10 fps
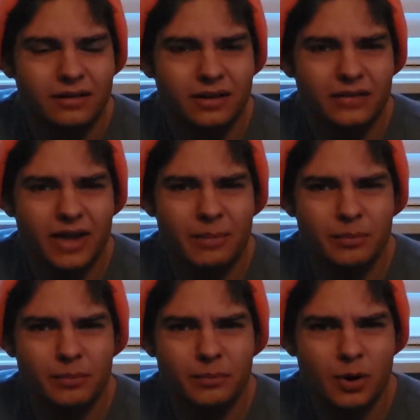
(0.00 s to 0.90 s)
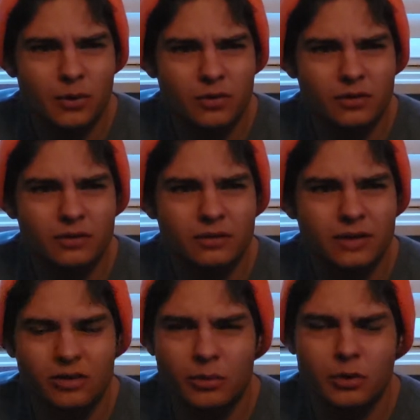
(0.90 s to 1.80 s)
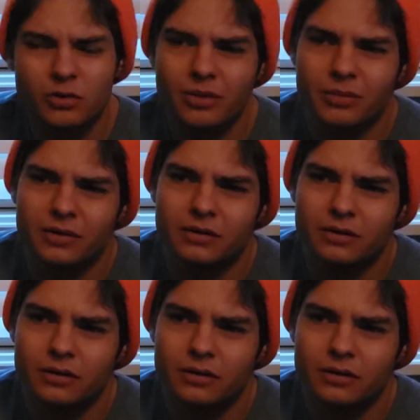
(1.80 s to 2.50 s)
If that person, that someone or something